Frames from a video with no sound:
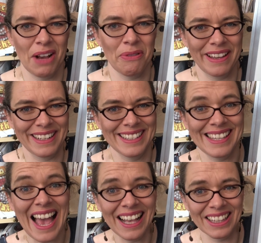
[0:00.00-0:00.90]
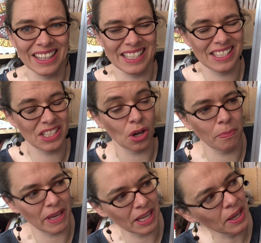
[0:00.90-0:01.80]
how we're going to tackle this
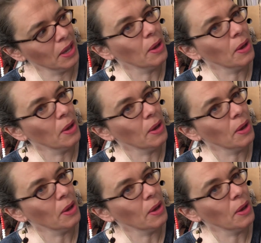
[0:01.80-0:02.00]
topic